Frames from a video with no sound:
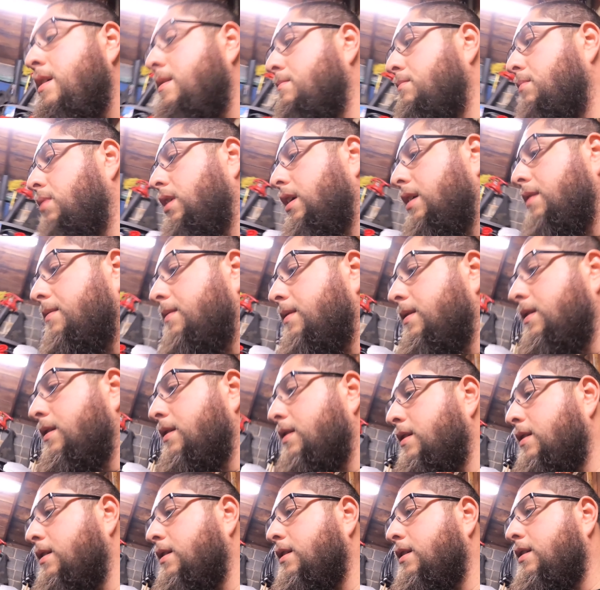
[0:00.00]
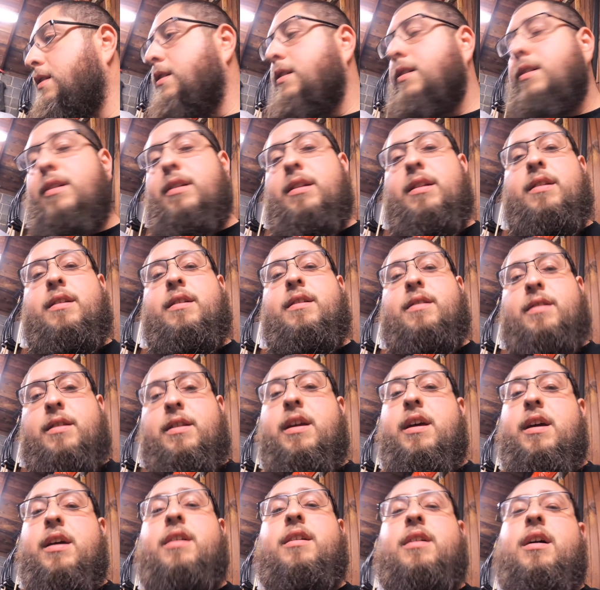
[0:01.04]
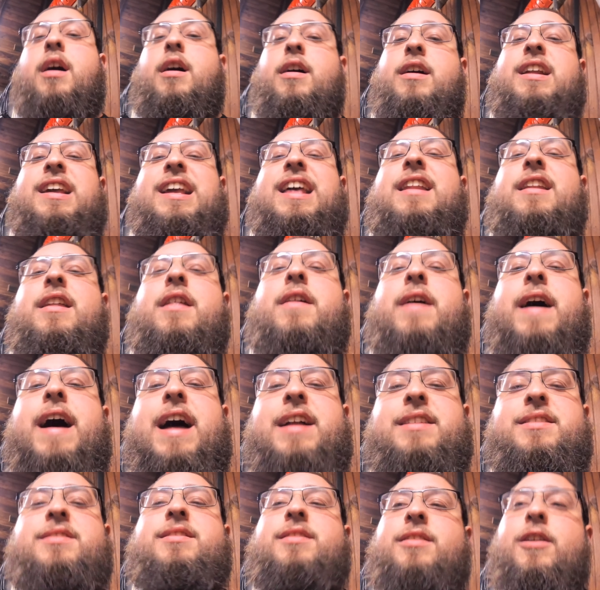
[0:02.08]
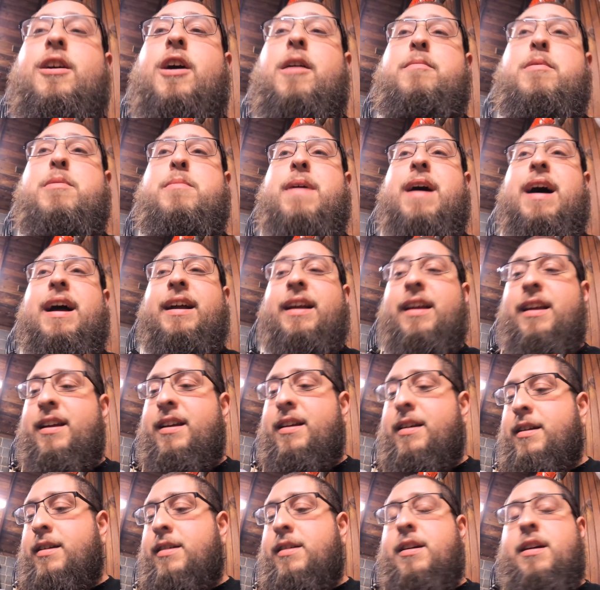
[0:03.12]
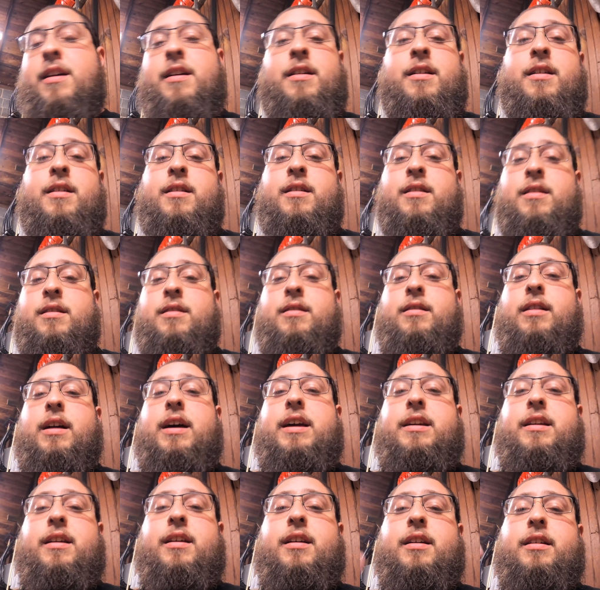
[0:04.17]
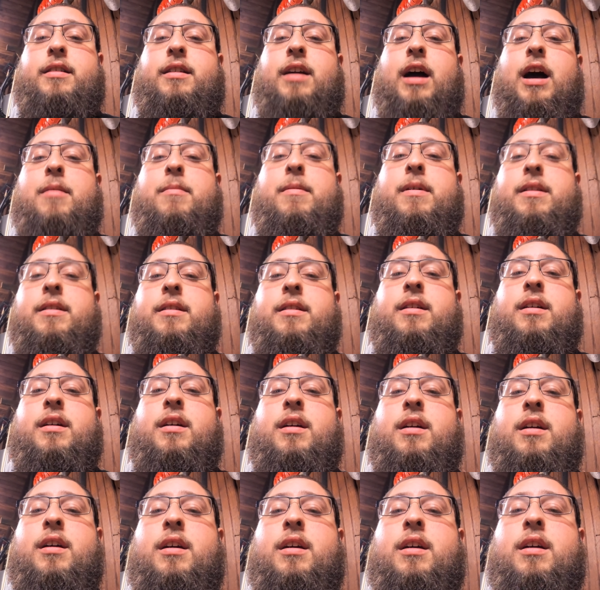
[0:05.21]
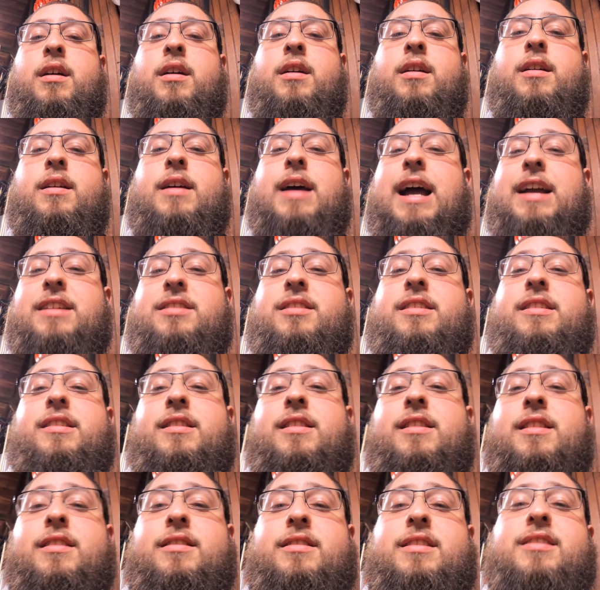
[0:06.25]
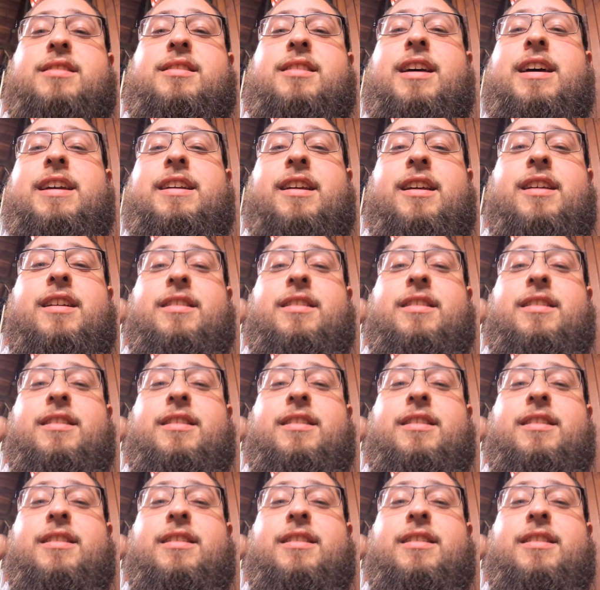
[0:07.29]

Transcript: But yeah, I'm gonna get another hatch. I'll be back. Like, comment, actually dislike,